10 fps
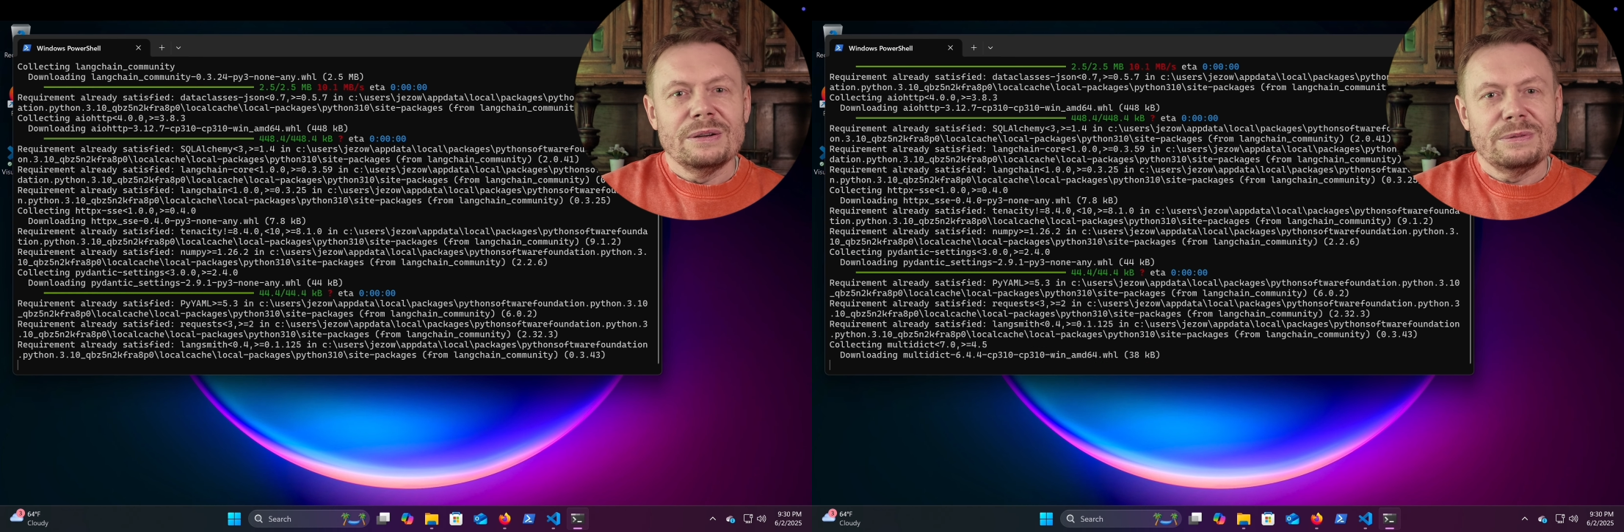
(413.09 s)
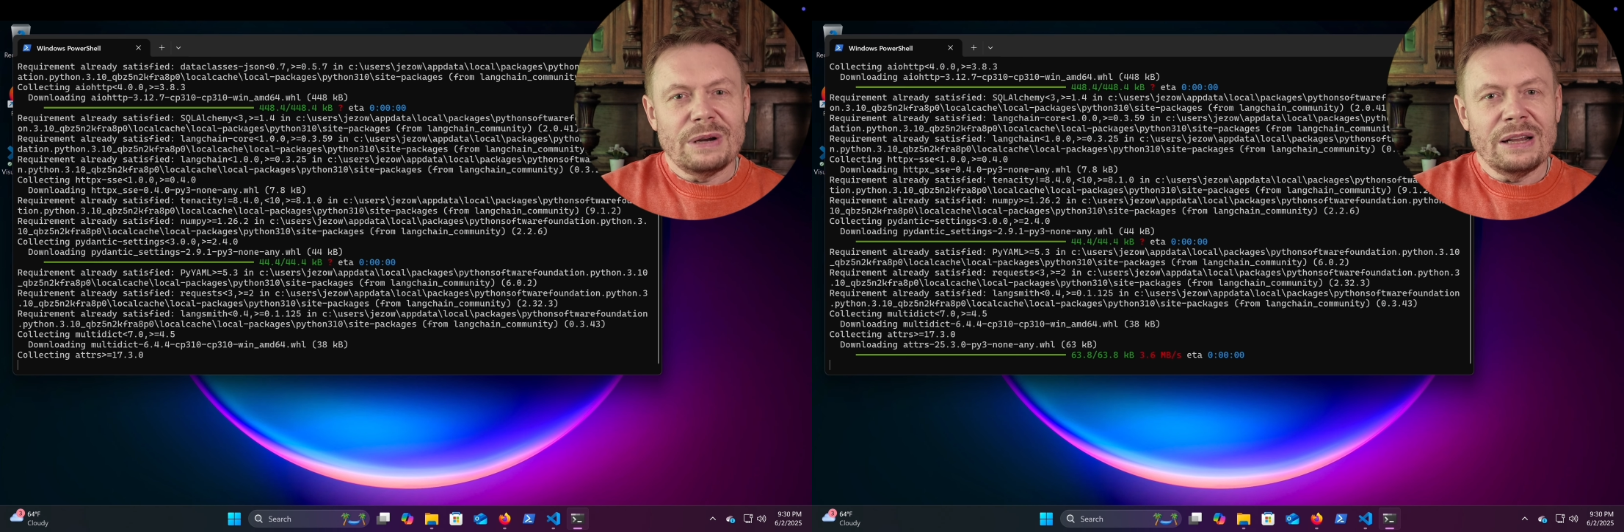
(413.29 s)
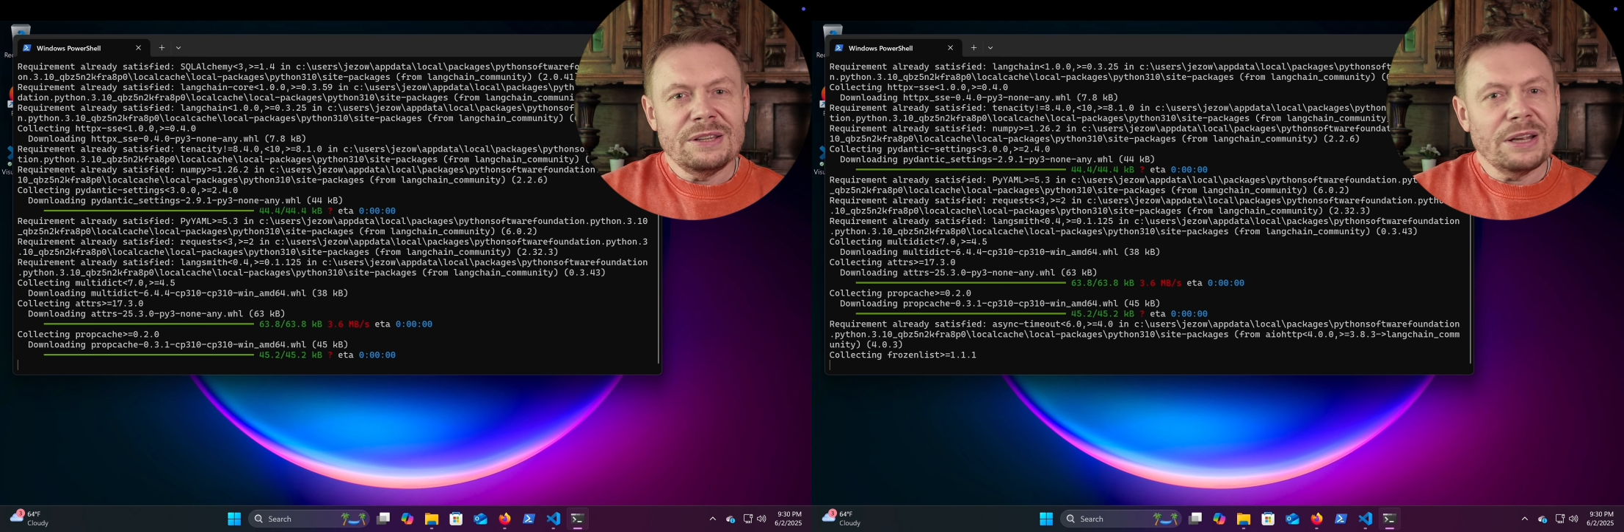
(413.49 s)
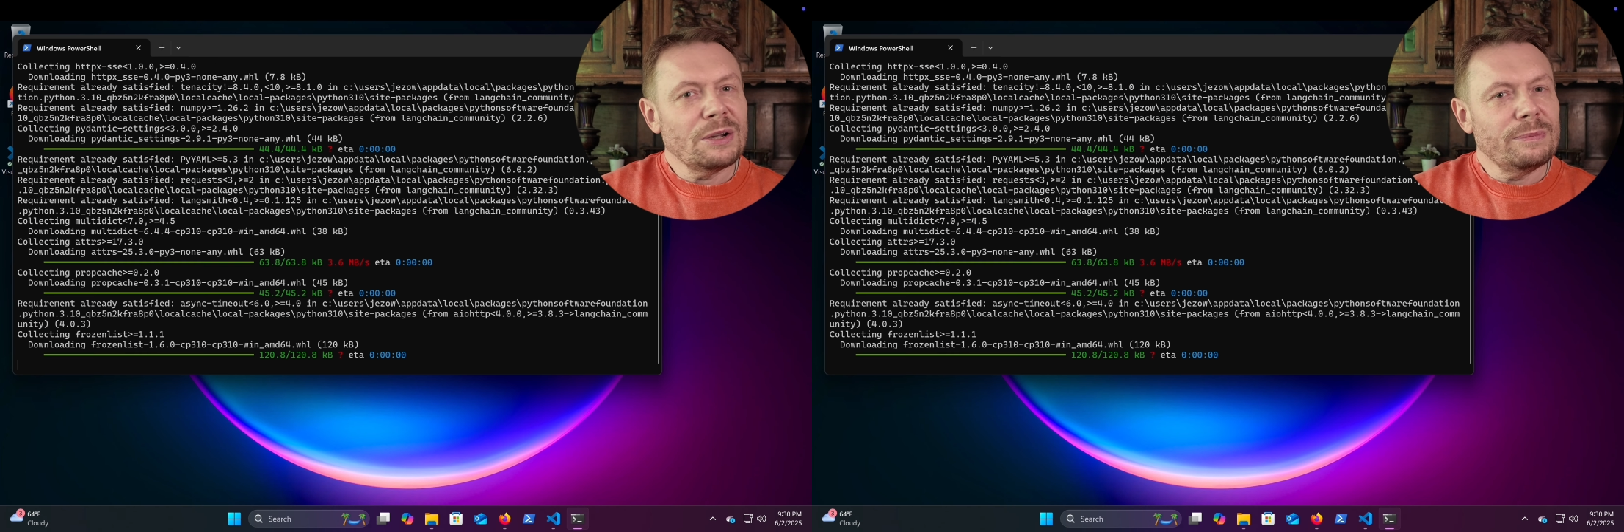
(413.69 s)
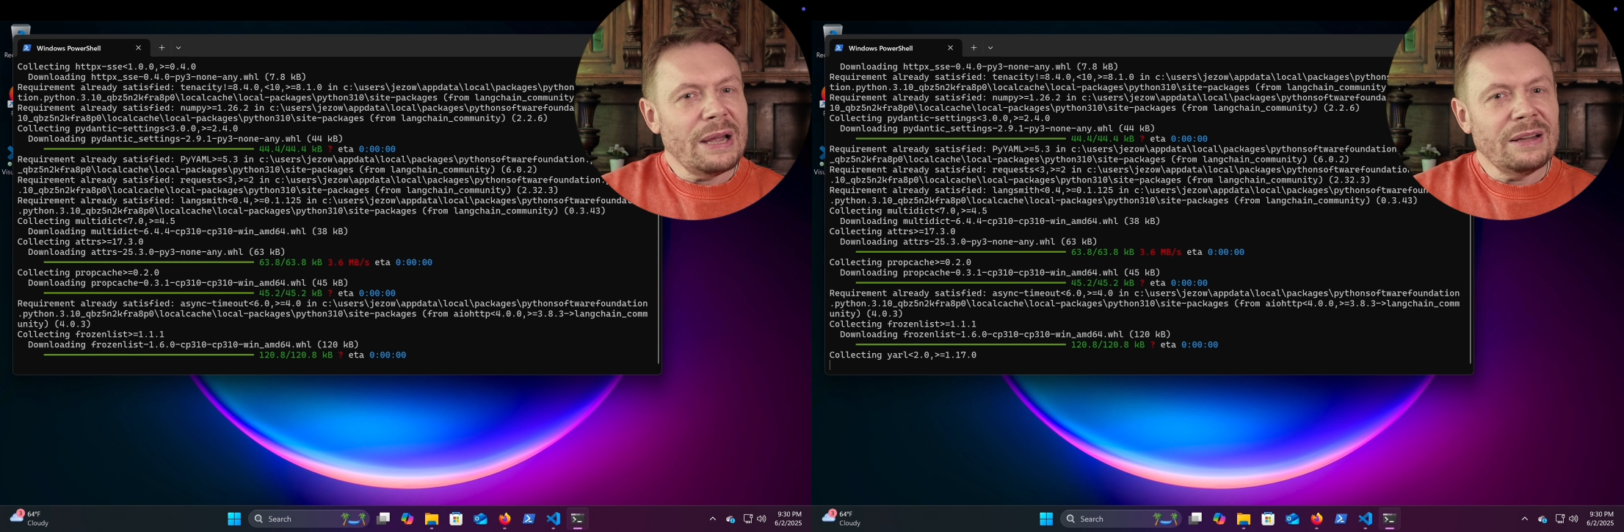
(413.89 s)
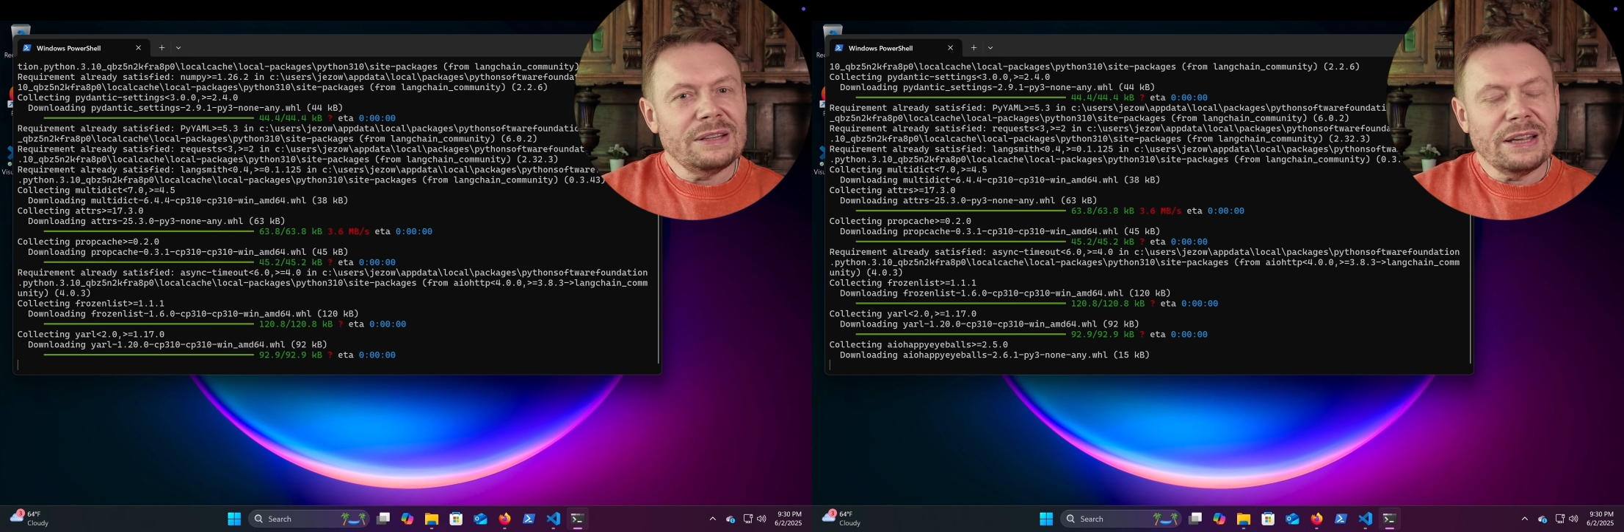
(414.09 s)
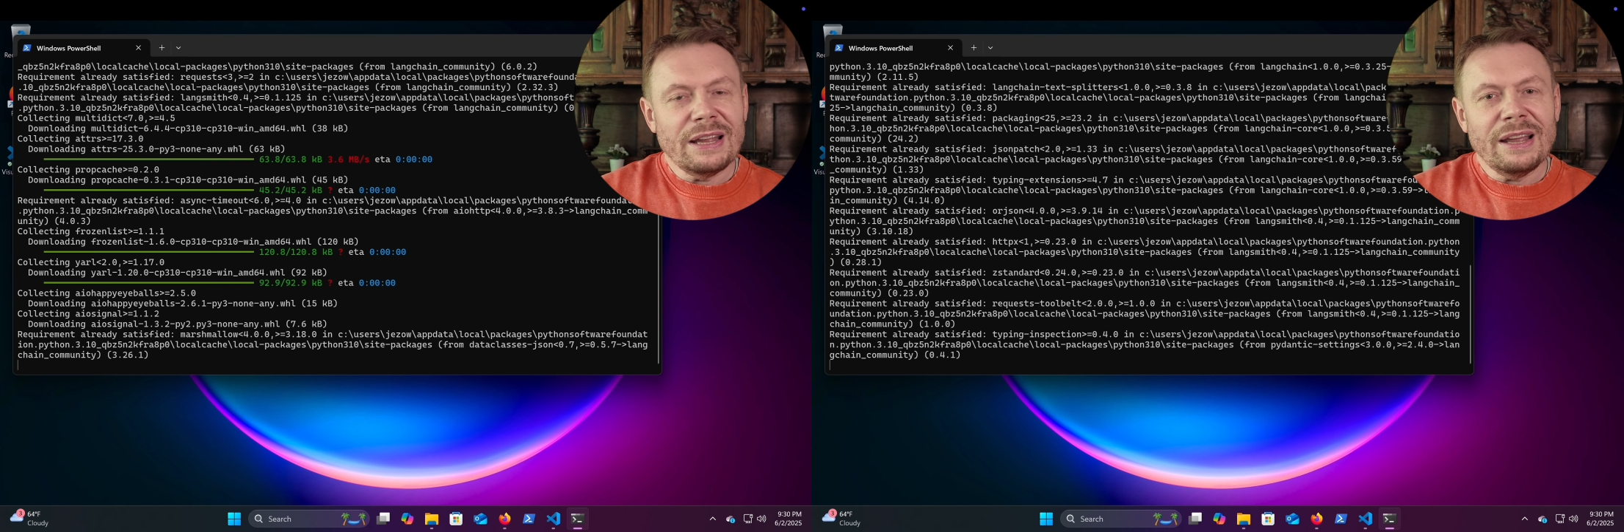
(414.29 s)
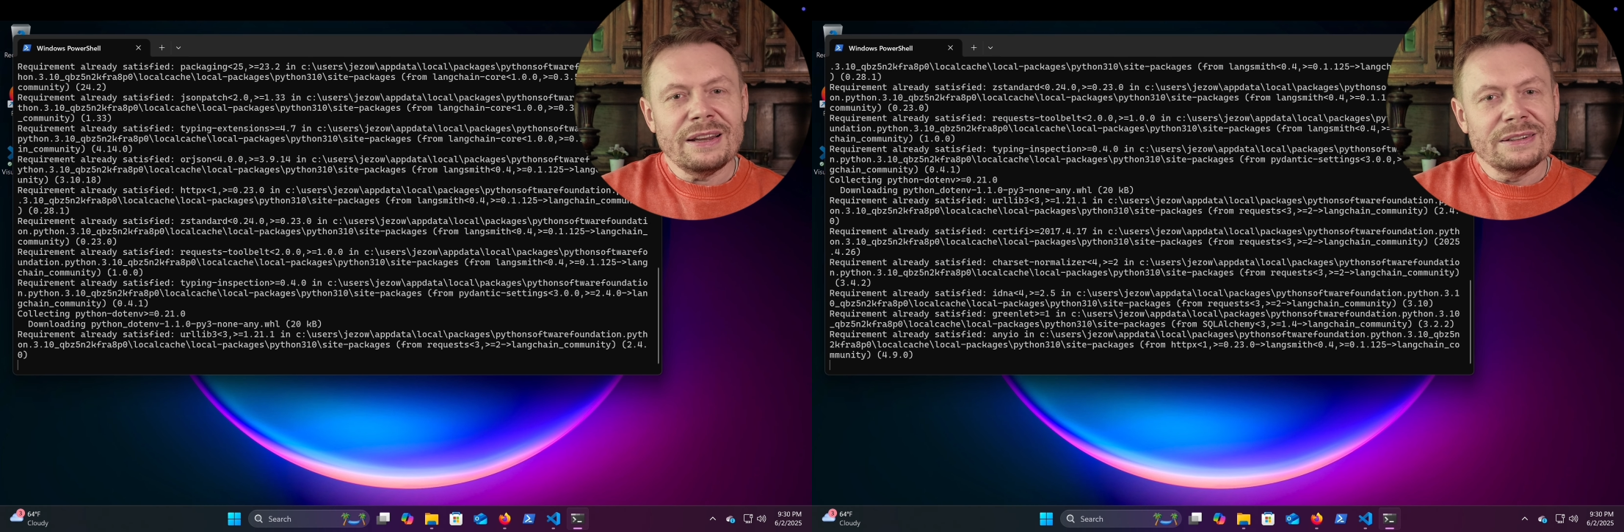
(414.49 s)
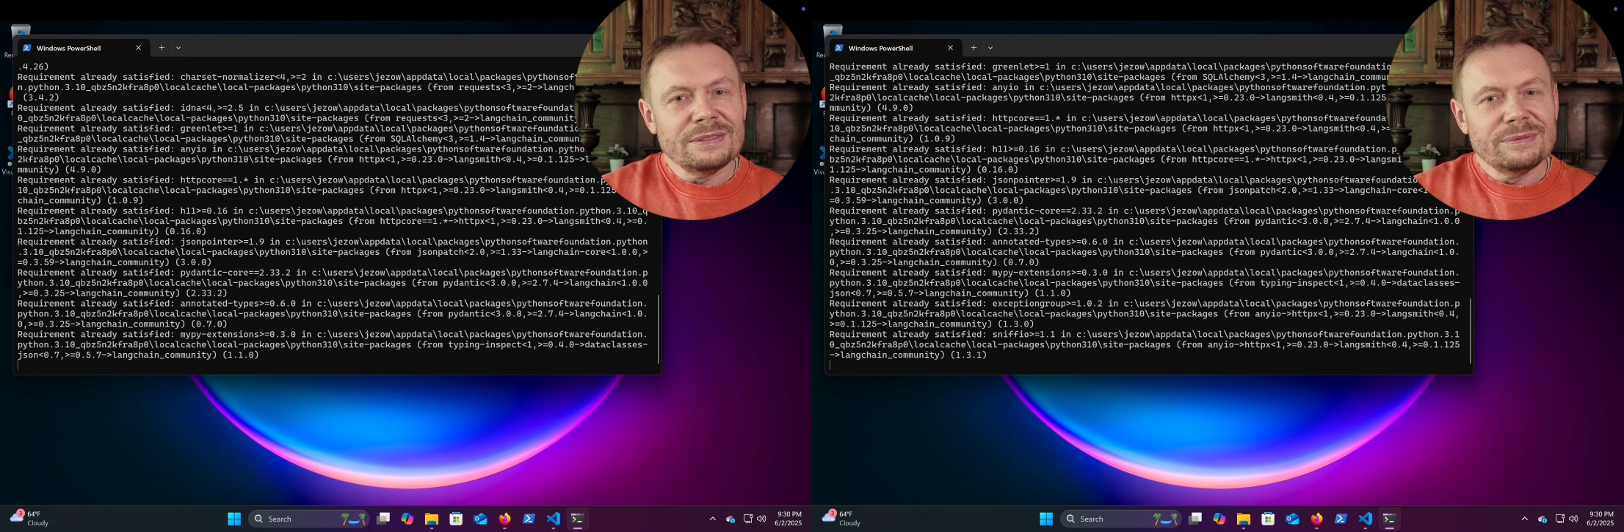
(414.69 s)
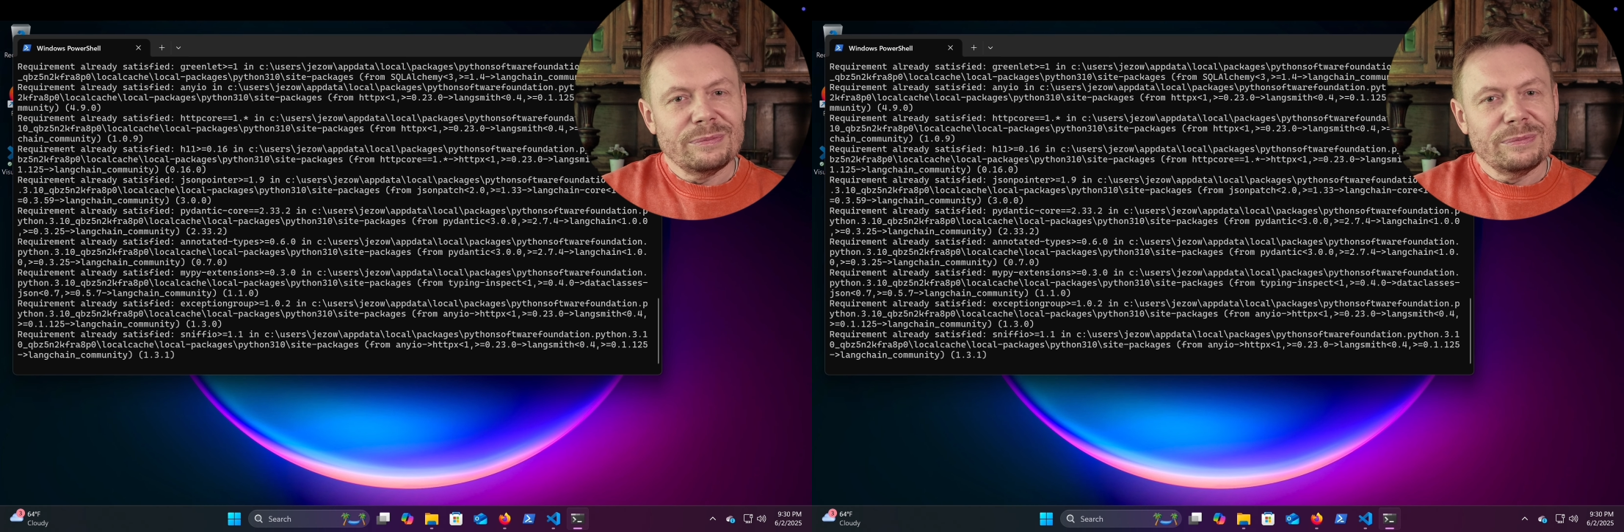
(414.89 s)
run the command again,